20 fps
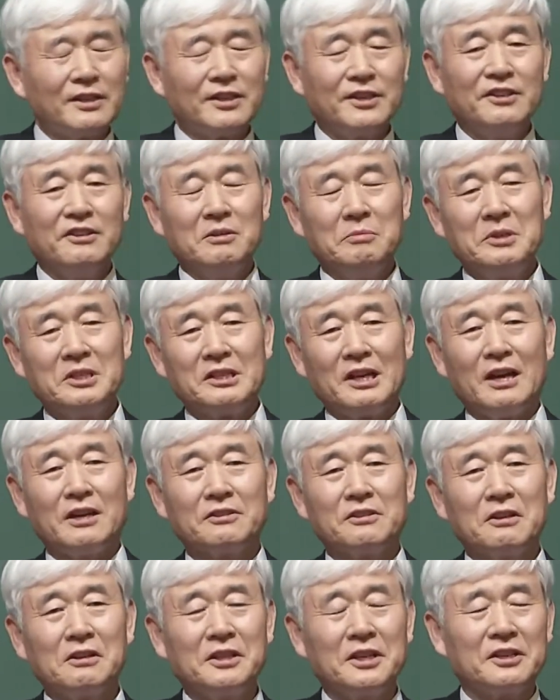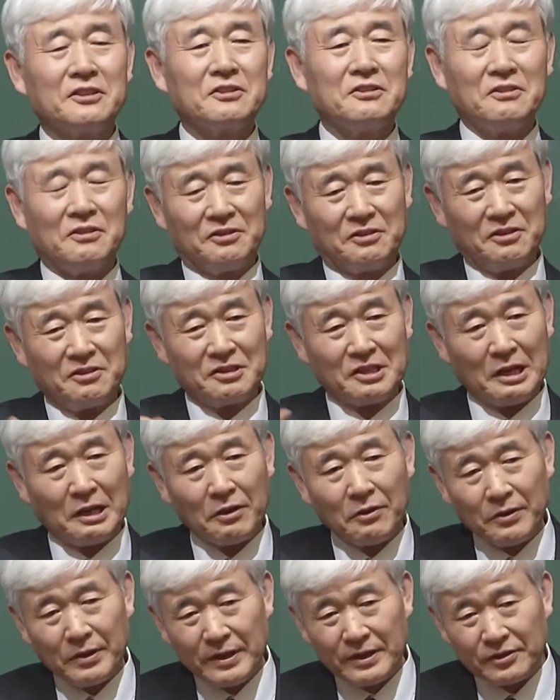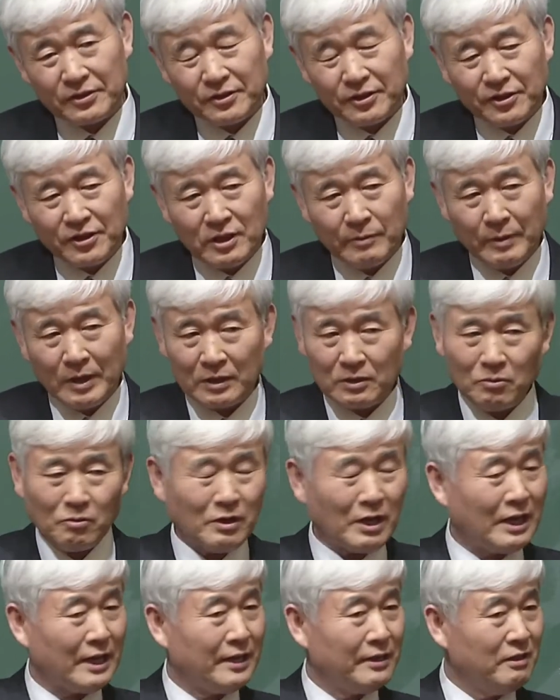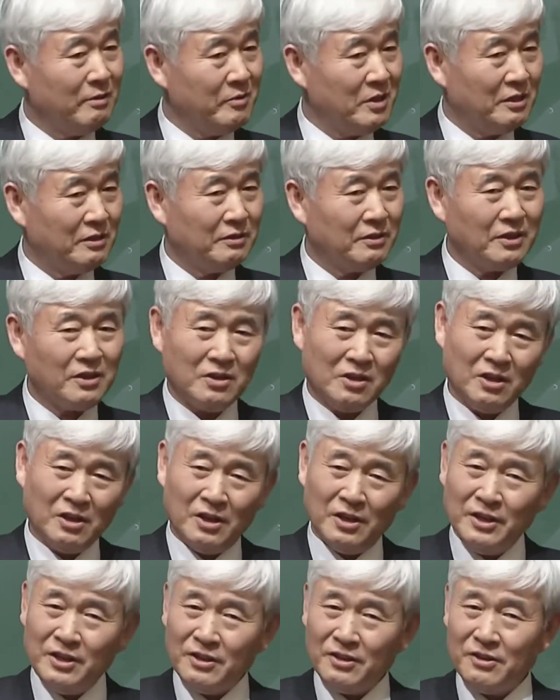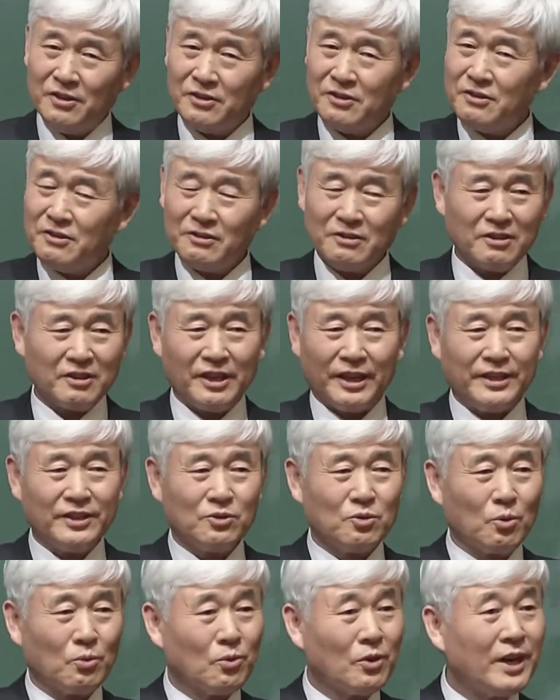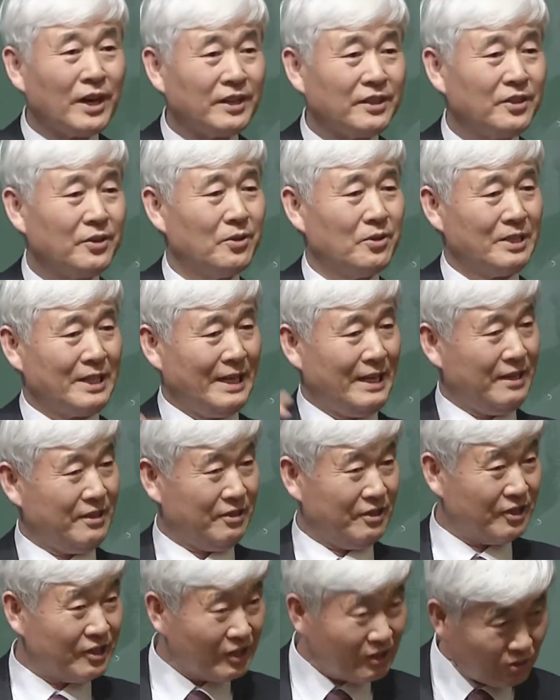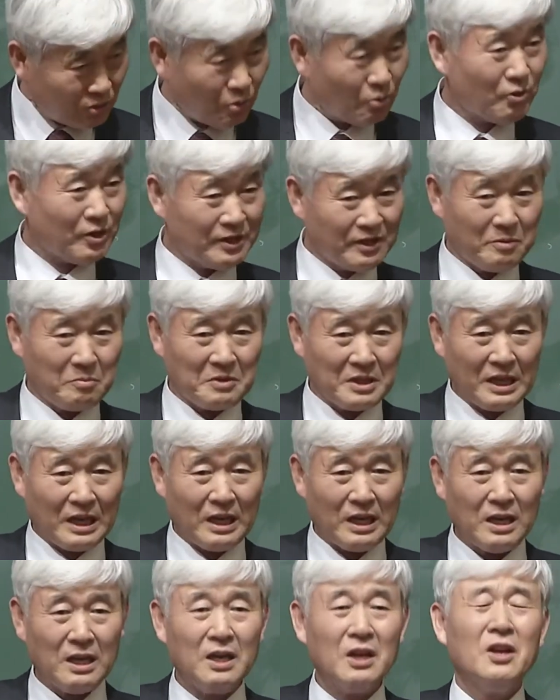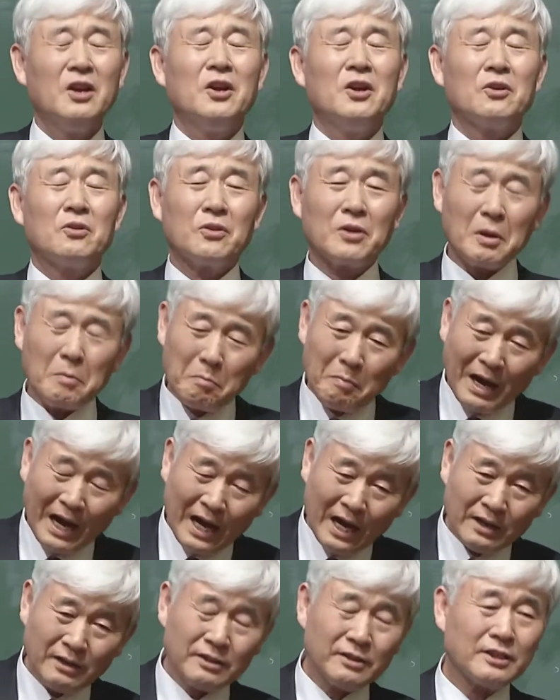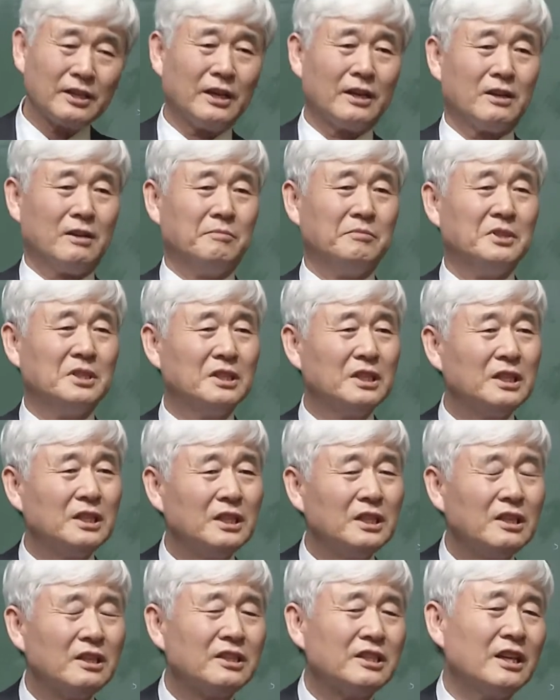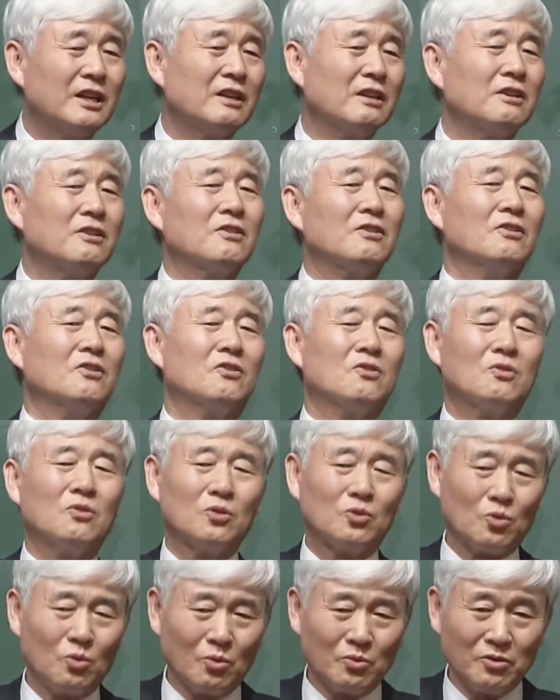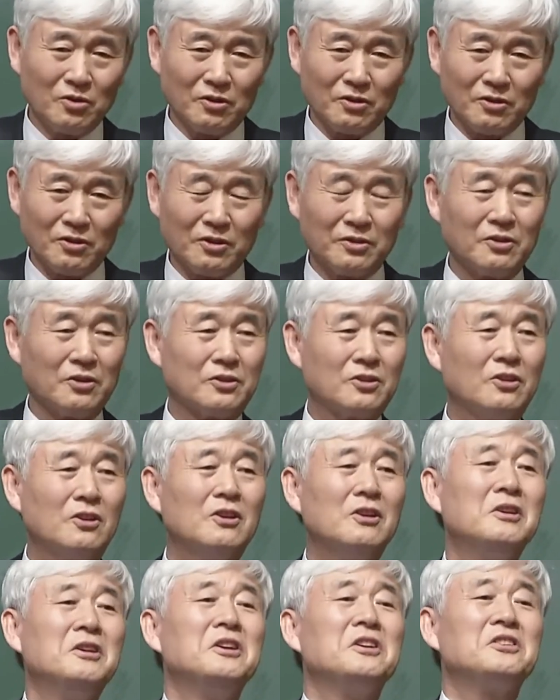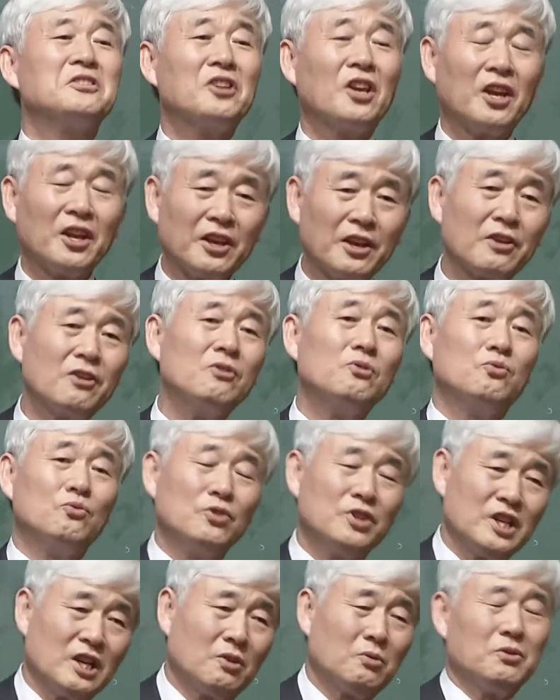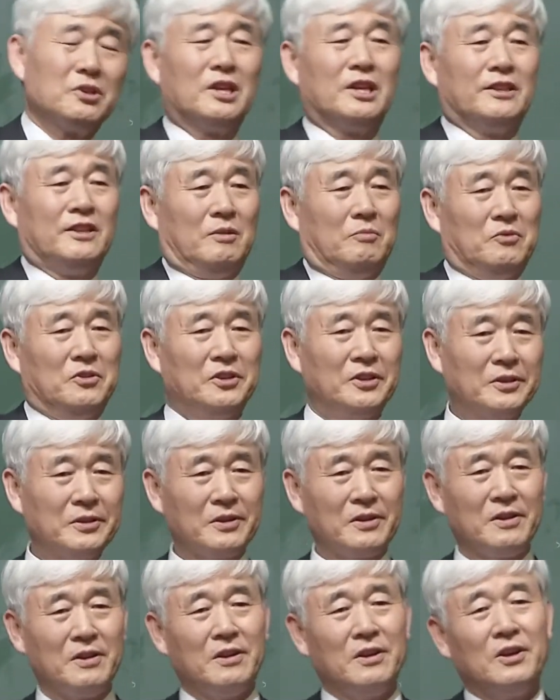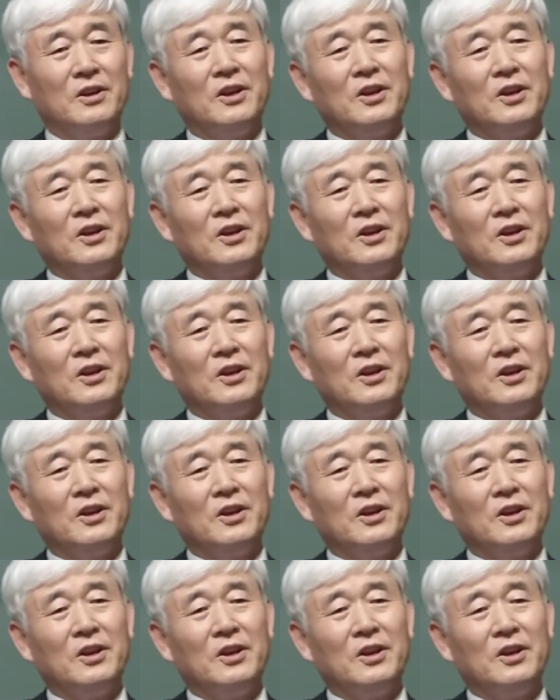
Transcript: When a company is established and begins operating in society, it actually isn't in the hands of an individual, but the society as a whole, because many people earn a living by working at the company.